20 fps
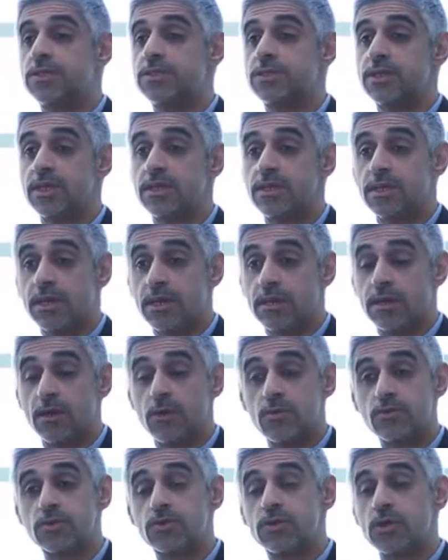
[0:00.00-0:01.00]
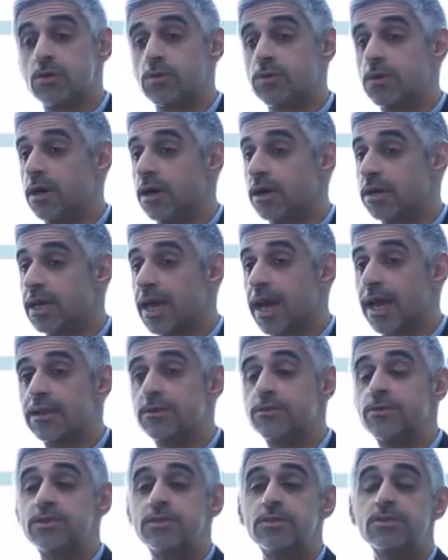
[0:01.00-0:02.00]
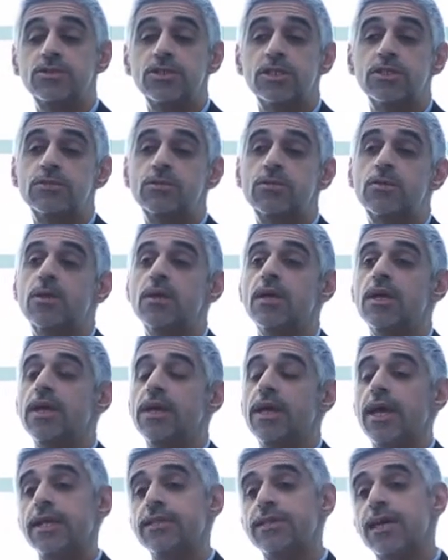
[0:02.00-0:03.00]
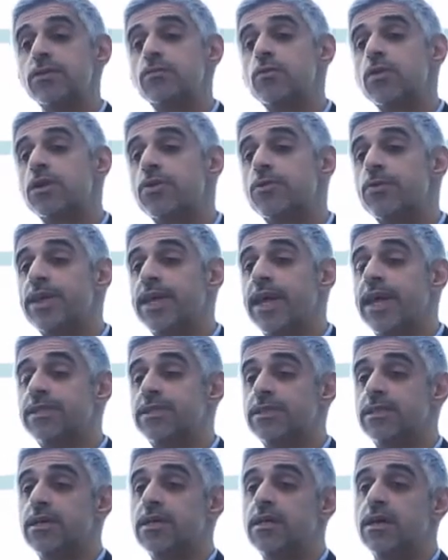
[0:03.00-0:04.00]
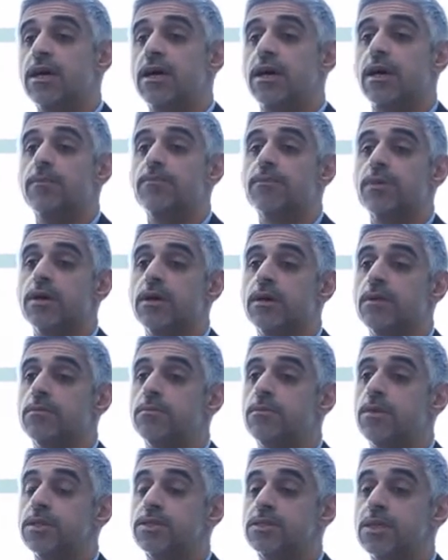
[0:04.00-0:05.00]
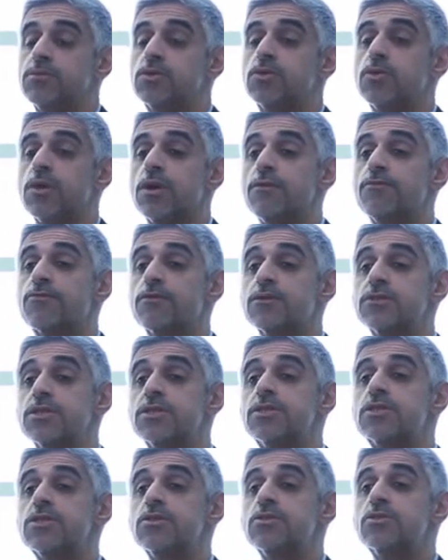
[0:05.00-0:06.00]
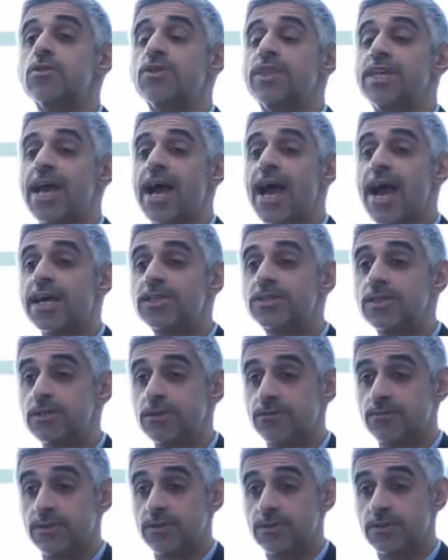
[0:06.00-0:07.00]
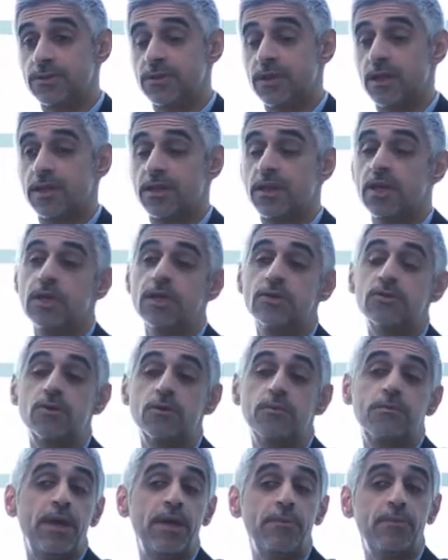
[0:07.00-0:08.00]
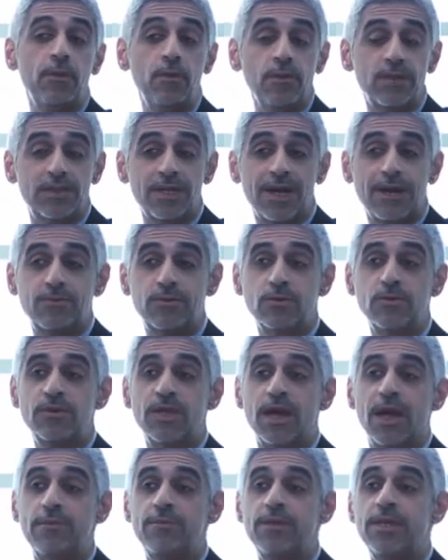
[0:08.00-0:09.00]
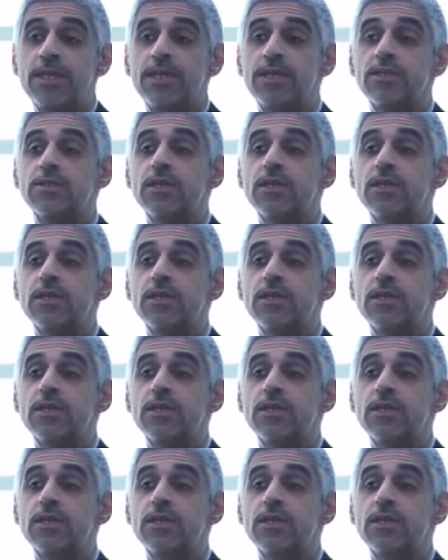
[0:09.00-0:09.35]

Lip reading: and also calories in general, and that will create some sort of resistance to the action of insulin. So people with type 2 diabetes,